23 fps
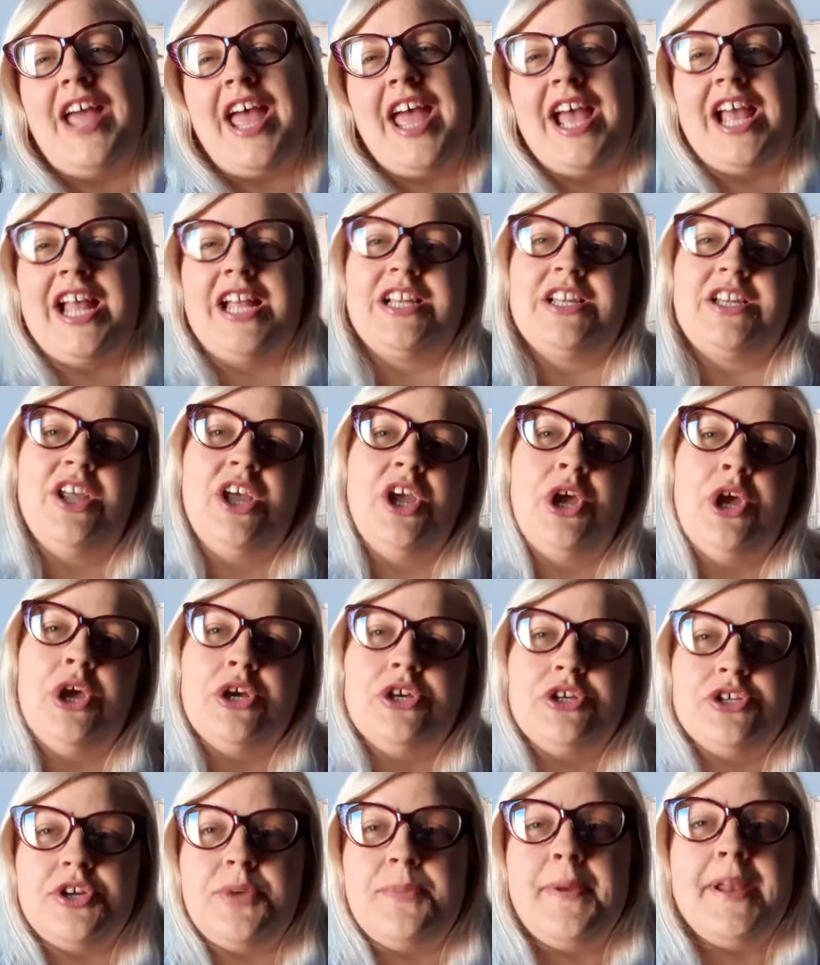and
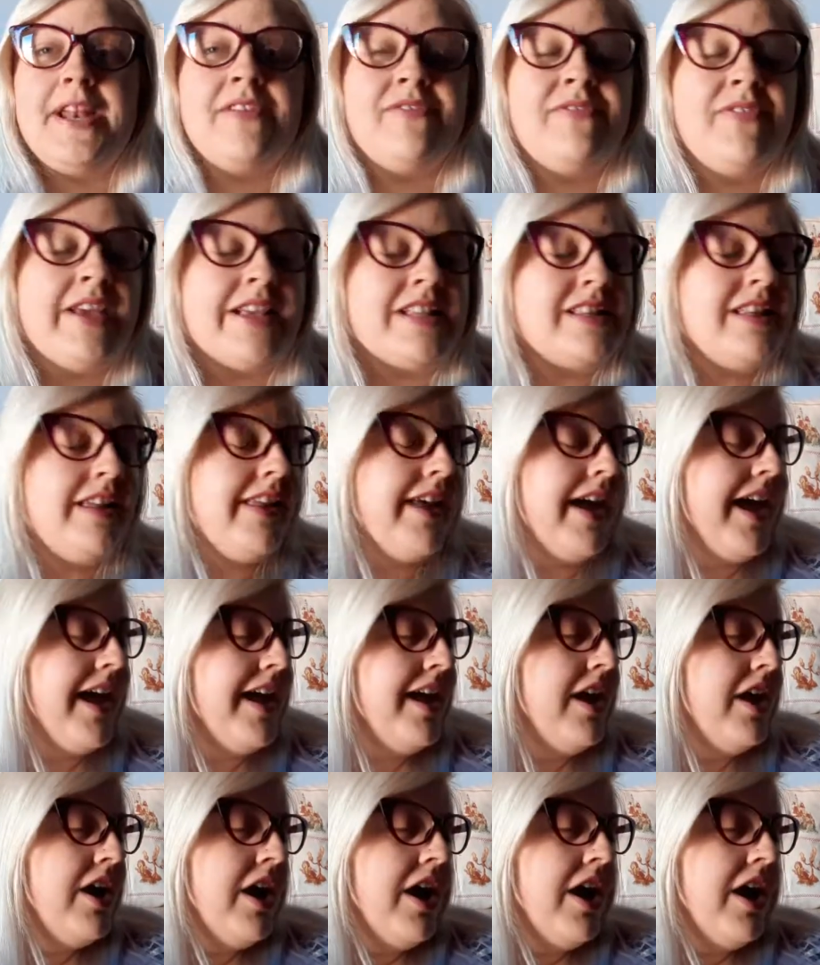shopping and things like that.